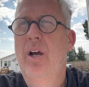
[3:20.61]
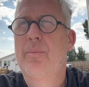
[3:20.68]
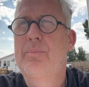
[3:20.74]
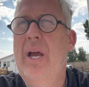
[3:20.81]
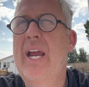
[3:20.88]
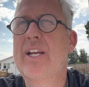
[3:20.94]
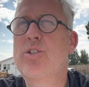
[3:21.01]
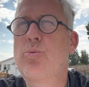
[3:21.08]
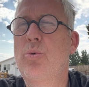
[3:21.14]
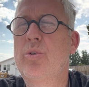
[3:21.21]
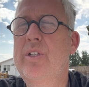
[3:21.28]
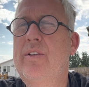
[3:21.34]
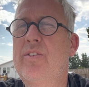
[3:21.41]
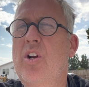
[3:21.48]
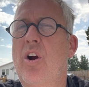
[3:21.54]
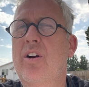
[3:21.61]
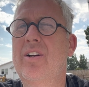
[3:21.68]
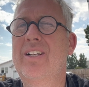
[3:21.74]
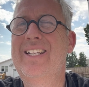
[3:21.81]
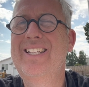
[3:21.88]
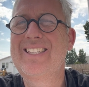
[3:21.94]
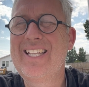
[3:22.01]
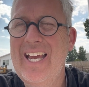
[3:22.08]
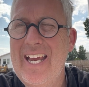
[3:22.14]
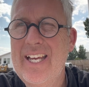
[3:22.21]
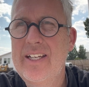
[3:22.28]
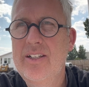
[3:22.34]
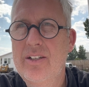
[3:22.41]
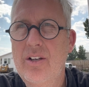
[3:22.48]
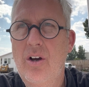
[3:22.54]
Banks won't even hardly
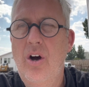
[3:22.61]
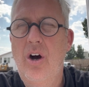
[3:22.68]
lend